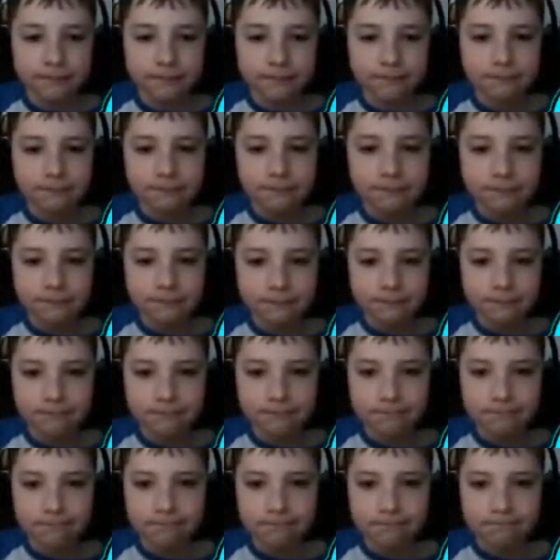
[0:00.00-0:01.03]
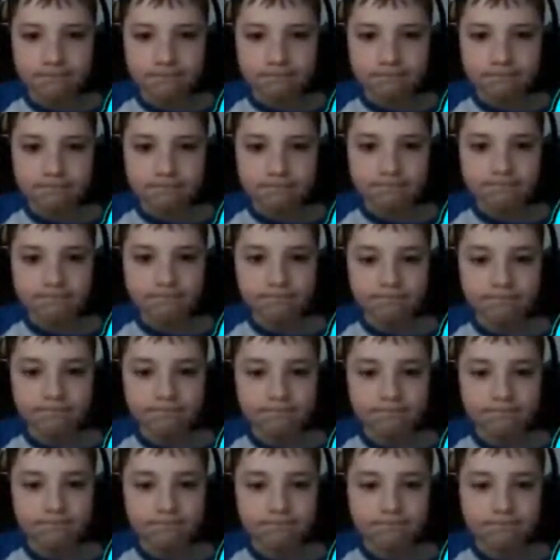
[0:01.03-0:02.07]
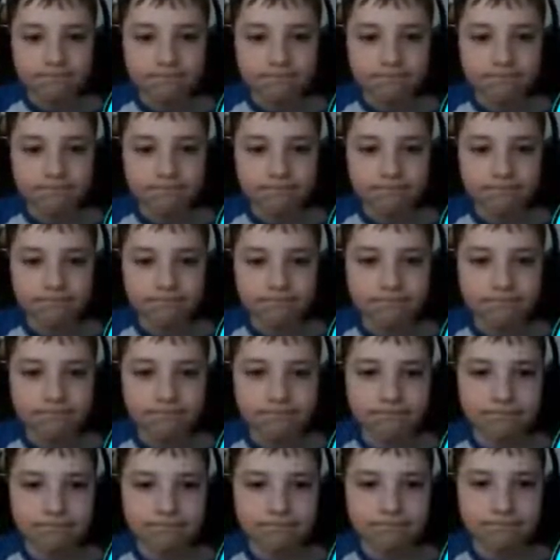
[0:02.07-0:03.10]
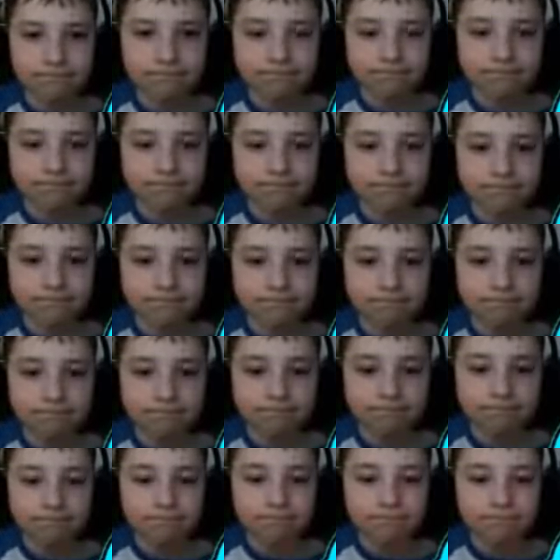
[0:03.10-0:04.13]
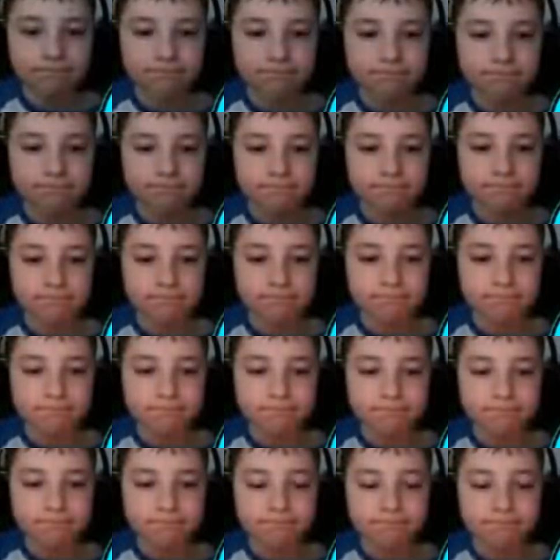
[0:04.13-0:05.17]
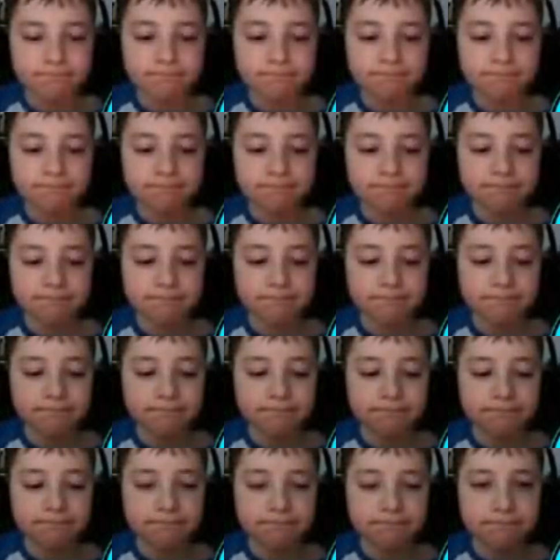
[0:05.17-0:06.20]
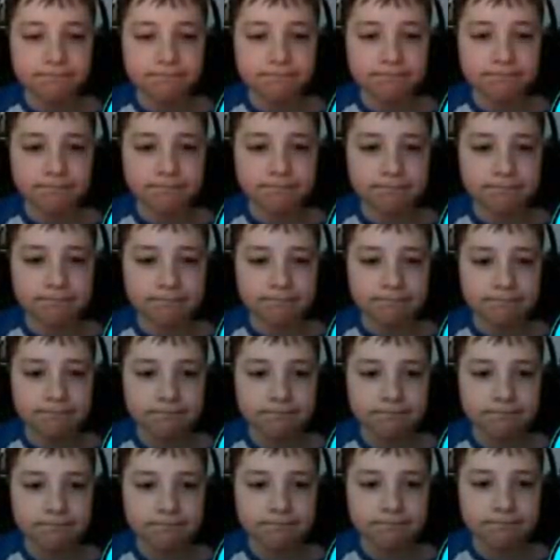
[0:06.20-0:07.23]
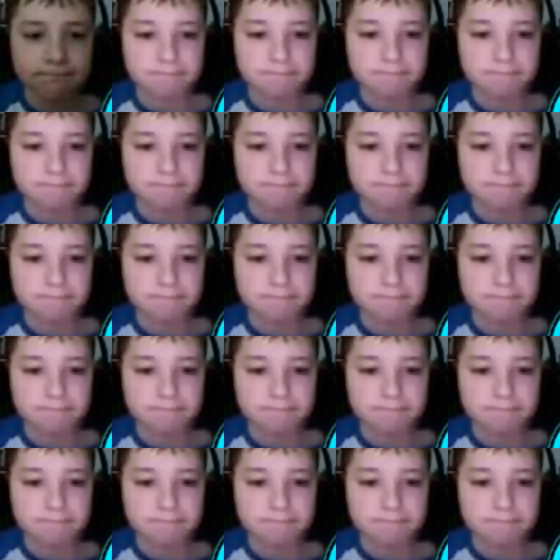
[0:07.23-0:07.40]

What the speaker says: (silence)